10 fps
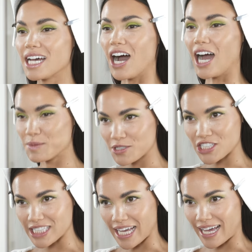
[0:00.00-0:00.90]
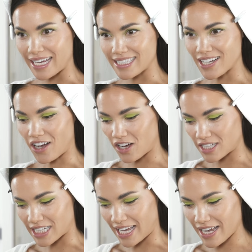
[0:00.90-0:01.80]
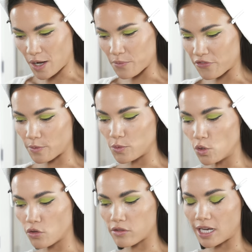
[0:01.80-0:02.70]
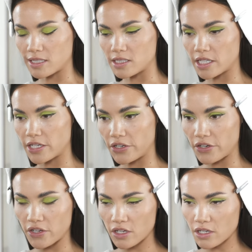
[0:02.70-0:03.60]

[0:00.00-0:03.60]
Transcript: I'm Sinead Harnett, I'm from North London,